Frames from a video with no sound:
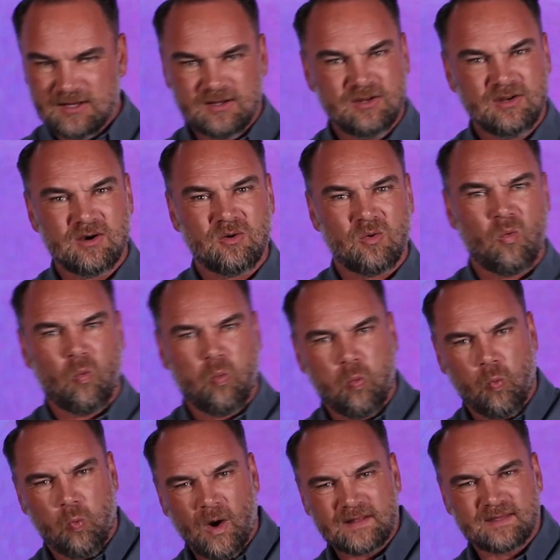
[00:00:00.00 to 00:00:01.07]
you know,
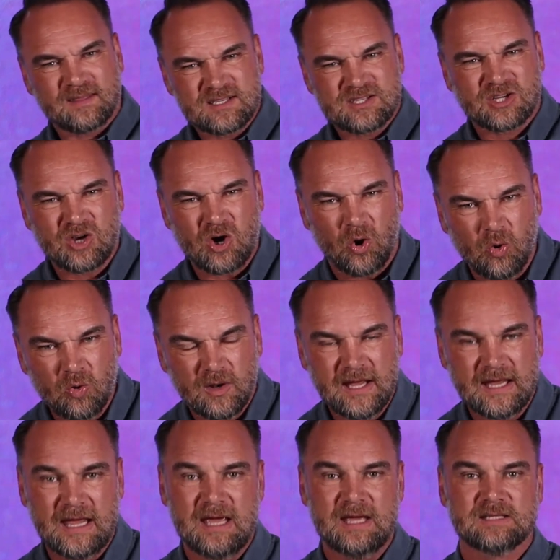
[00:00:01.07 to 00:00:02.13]
what this
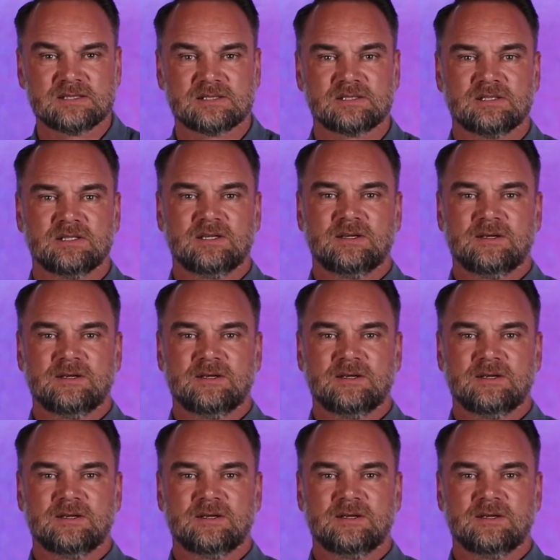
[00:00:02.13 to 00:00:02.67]
calling is.